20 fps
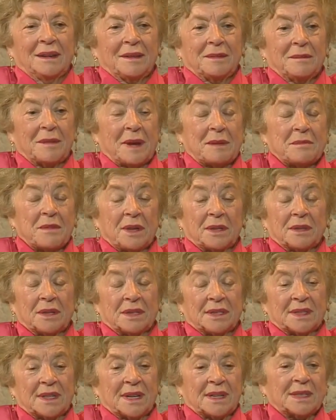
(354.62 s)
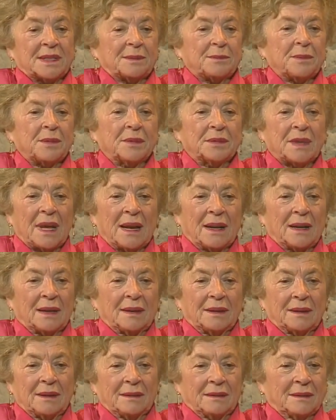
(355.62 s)
my mother says, put
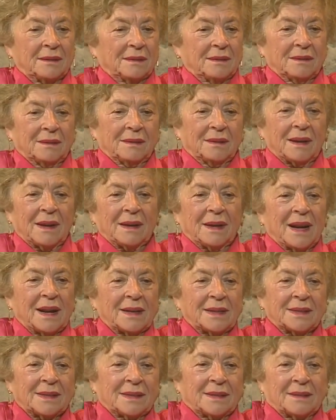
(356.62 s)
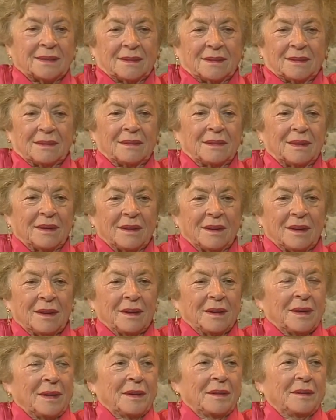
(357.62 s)
on a nice
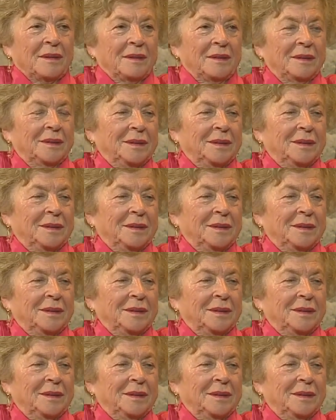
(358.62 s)
uh,